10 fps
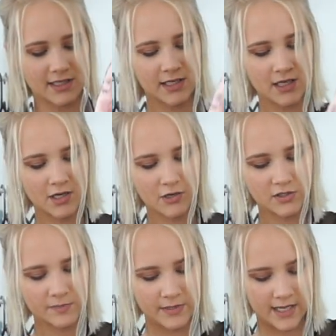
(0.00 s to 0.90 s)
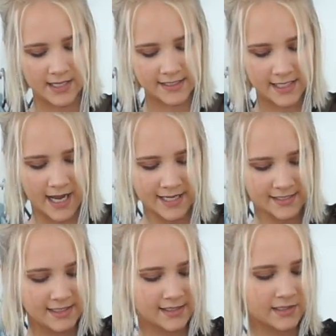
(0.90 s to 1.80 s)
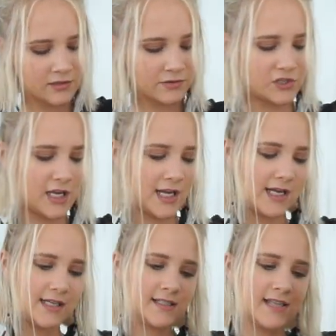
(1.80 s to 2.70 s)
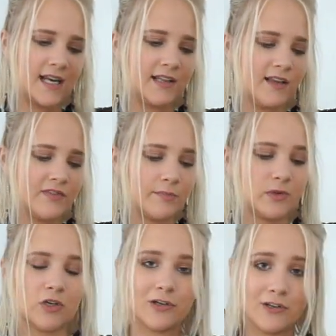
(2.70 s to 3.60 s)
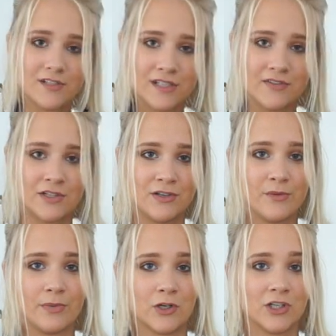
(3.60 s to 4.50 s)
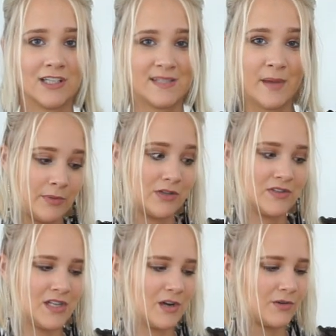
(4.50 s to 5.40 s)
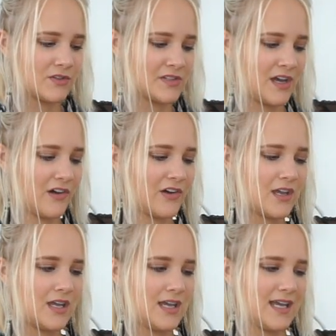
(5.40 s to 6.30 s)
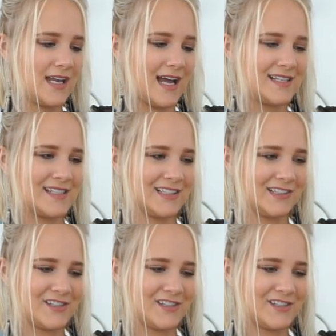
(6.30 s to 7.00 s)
cute because it has these little chains and I love the pearls. If you don't know, pearl is my birthstone. So it has the little